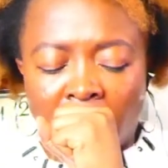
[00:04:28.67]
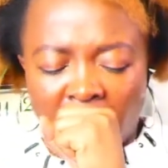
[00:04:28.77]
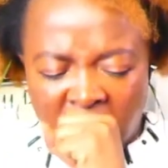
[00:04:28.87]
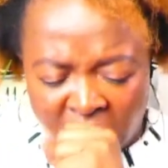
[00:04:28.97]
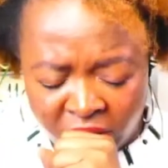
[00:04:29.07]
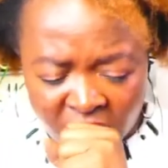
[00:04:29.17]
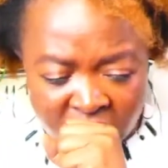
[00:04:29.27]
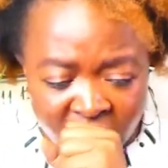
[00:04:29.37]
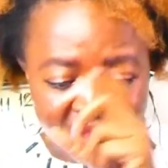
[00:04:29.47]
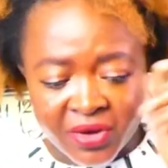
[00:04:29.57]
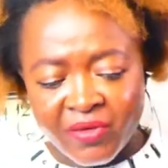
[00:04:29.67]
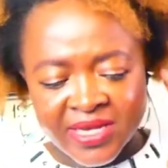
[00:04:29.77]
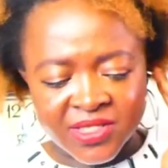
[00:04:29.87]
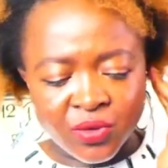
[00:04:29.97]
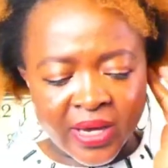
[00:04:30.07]
the
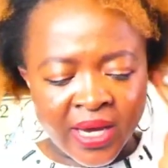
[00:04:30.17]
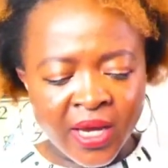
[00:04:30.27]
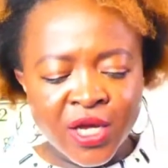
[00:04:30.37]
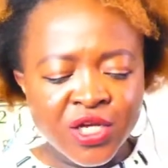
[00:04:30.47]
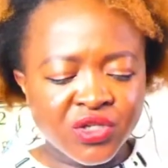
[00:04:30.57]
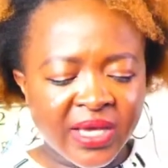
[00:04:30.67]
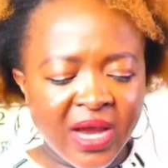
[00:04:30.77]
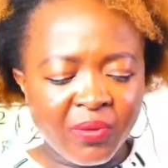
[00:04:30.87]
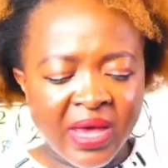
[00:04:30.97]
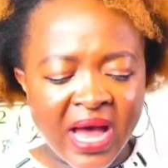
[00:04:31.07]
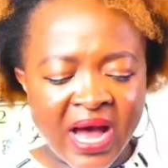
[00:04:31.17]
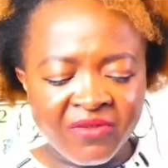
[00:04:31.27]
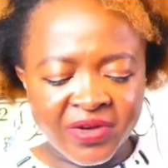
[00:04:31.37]
rest, okay? So here we have